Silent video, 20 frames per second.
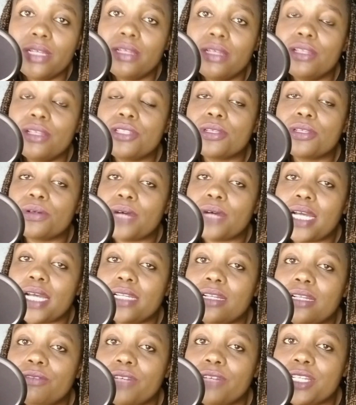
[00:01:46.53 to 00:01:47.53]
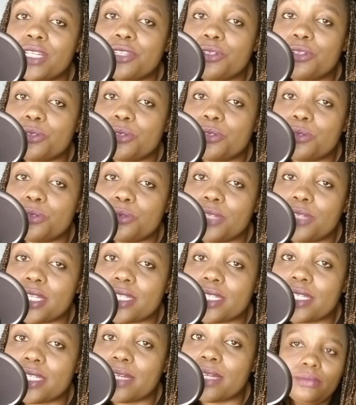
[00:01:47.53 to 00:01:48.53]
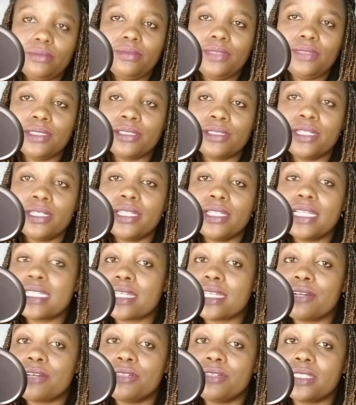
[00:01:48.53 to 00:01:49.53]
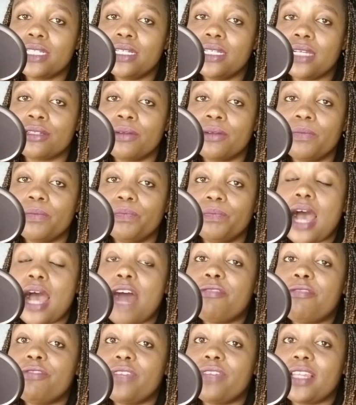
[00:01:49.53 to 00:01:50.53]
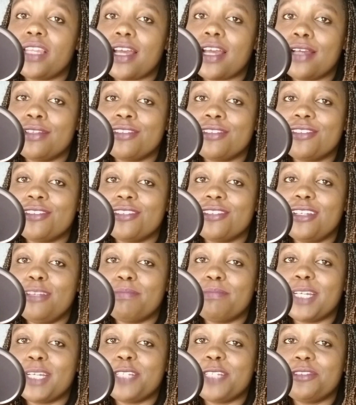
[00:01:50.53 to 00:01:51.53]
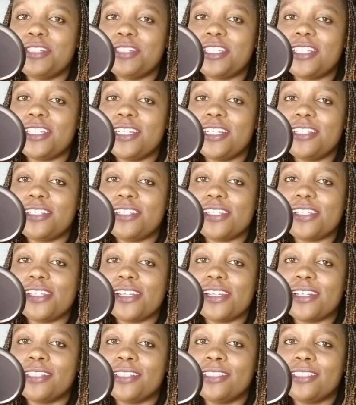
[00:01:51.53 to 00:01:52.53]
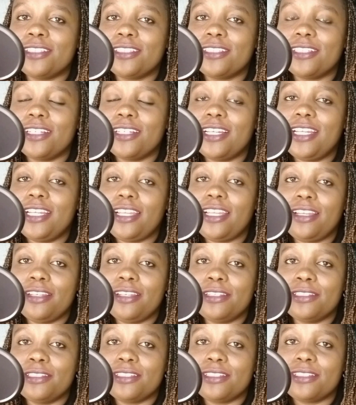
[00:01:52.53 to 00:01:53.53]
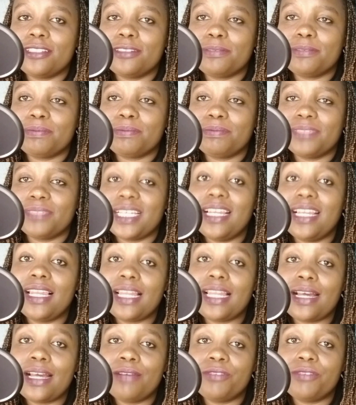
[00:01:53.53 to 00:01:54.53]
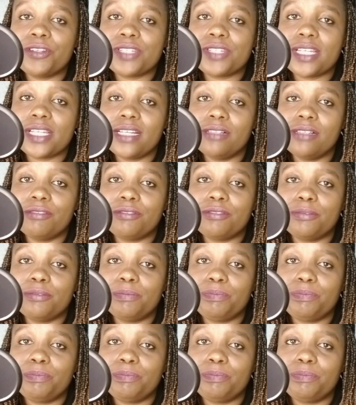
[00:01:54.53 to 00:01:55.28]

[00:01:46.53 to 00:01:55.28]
So I'd advise you to do the same. The second thing I've learned in my 28 years is love yourself.